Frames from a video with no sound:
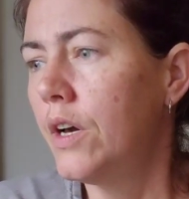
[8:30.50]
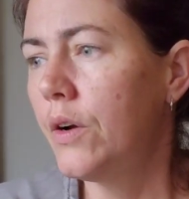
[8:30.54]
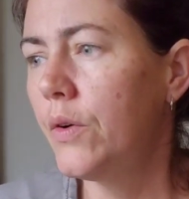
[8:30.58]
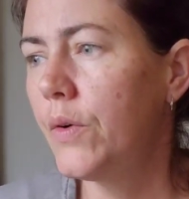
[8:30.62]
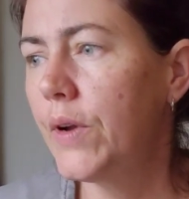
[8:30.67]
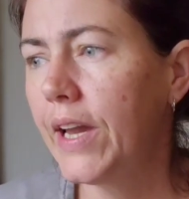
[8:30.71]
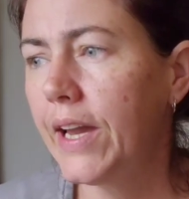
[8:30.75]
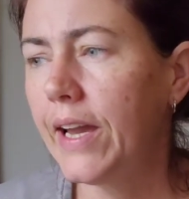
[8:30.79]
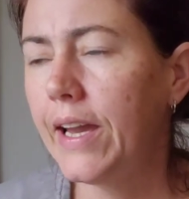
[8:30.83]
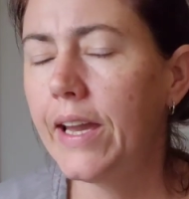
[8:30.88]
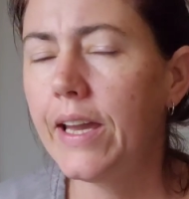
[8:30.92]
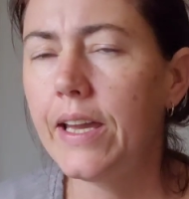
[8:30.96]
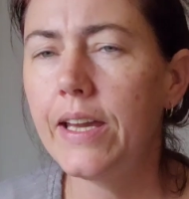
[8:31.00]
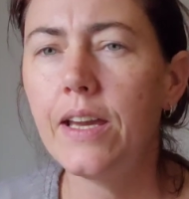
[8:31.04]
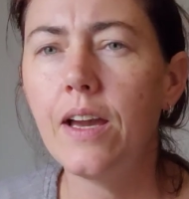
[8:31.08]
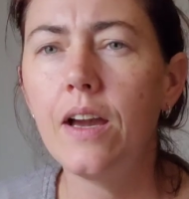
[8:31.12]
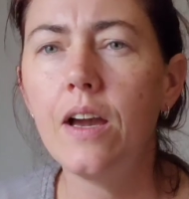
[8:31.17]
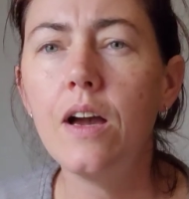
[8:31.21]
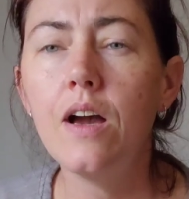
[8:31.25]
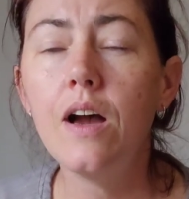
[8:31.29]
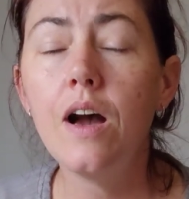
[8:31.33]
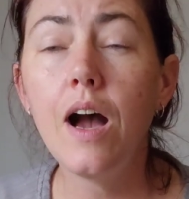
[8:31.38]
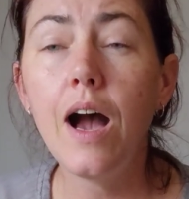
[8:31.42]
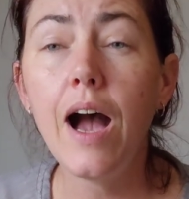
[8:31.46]
Okay,
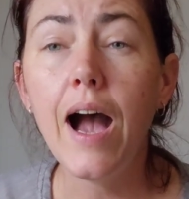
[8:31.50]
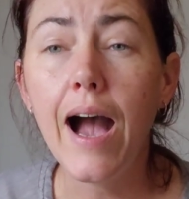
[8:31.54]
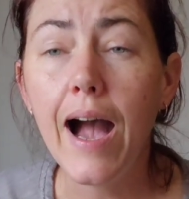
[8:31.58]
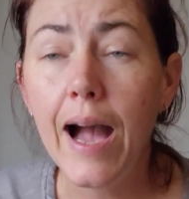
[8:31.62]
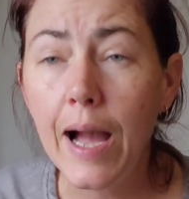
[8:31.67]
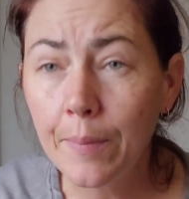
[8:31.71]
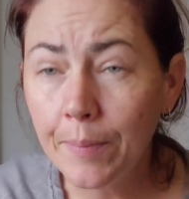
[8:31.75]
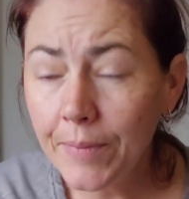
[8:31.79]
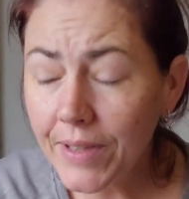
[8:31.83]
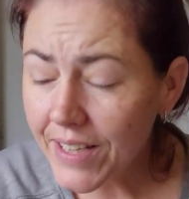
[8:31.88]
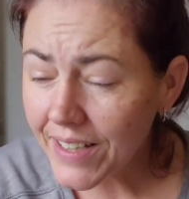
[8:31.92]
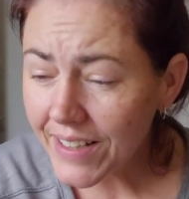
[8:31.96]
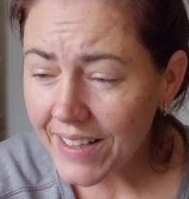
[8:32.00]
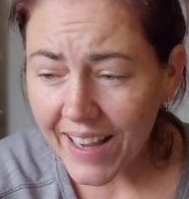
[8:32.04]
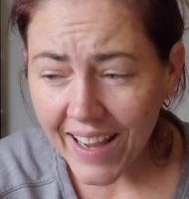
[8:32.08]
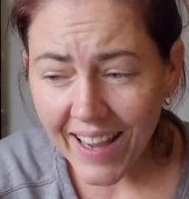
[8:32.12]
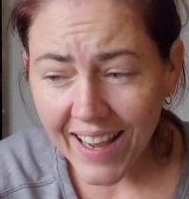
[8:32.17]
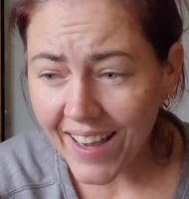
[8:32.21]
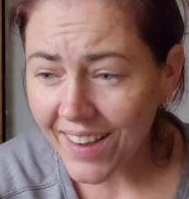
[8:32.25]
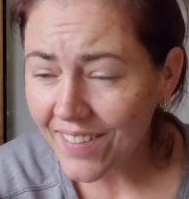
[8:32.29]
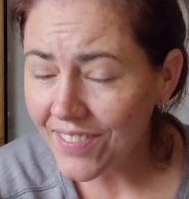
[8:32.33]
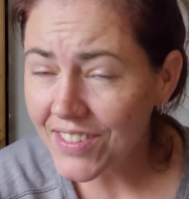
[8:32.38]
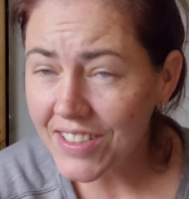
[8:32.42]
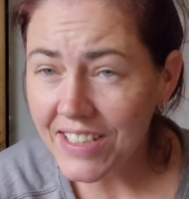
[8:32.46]
I'm gonna
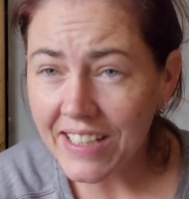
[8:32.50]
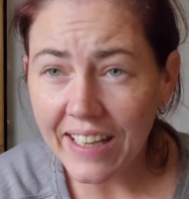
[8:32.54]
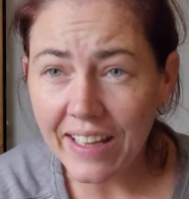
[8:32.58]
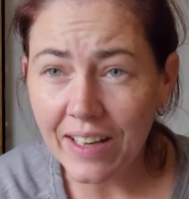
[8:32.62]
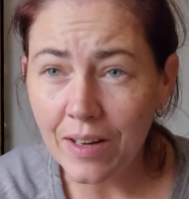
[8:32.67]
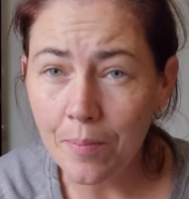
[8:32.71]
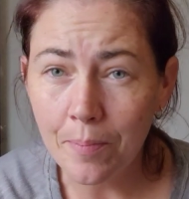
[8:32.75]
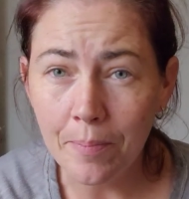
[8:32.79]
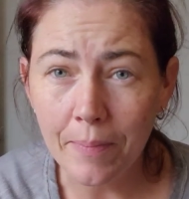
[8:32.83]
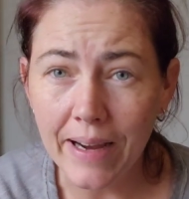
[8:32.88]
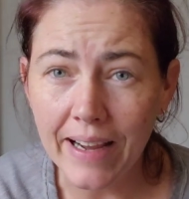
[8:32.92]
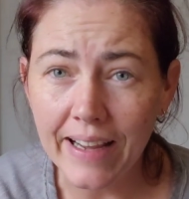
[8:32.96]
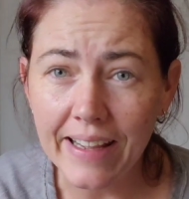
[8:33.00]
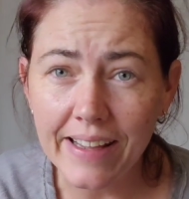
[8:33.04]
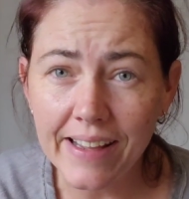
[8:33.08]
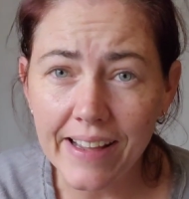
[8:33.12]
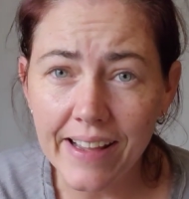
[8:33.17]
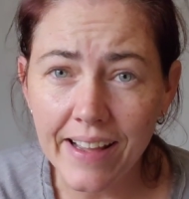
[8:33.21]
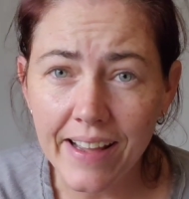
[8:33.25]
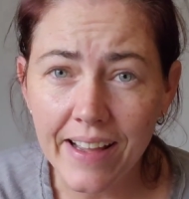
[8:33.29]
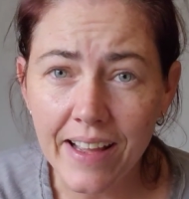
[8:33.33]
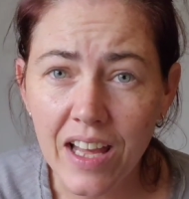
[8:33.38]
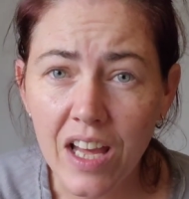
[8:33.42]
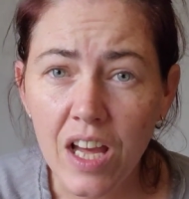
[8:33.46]
have to get a
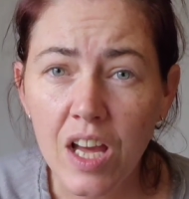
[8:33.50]
mic